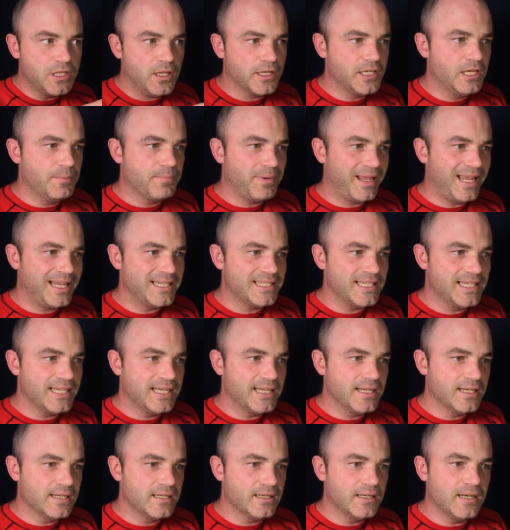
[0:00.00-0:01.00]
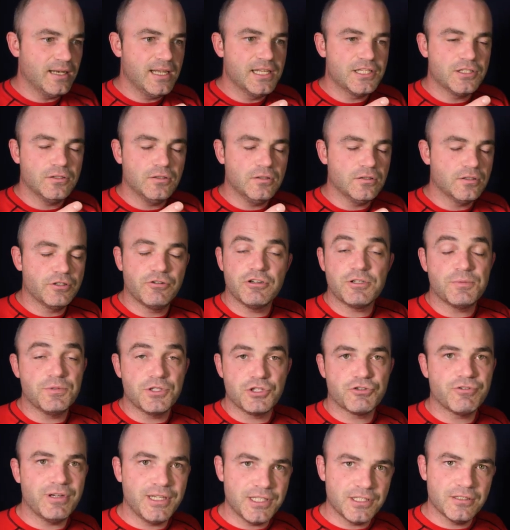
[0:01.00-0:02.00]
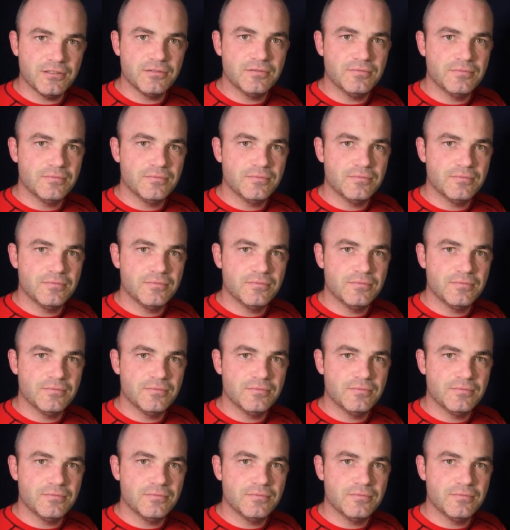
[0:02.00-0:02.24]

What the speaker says: like you're painting little Christmas trees.